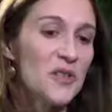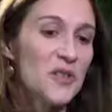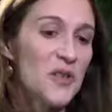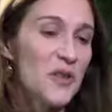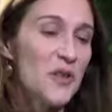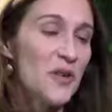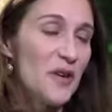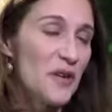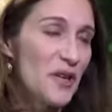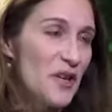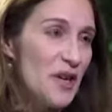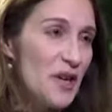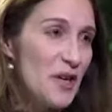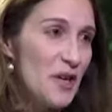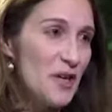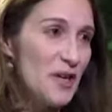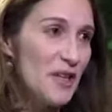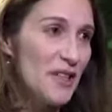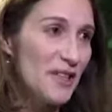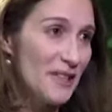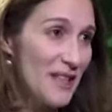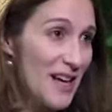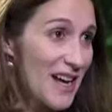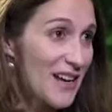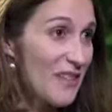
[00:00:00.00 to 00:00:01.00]
So there are
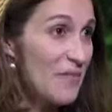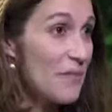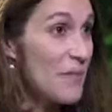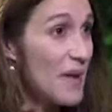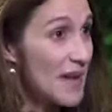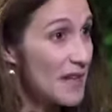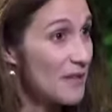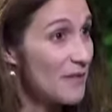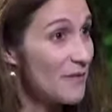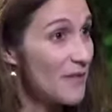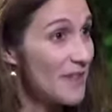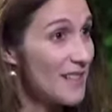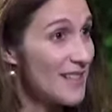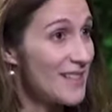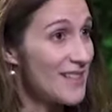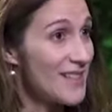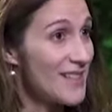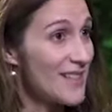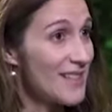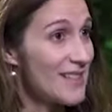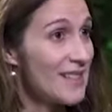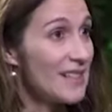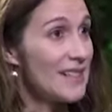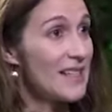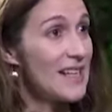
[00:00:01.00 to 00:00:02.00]
a lot of
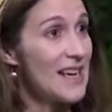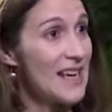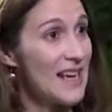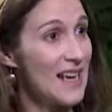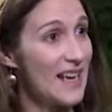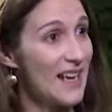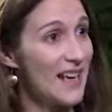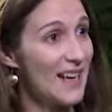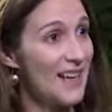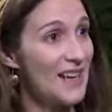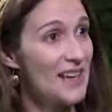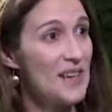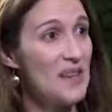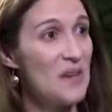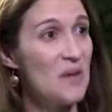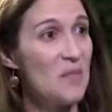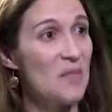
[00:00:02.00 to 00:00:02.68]
benefits today,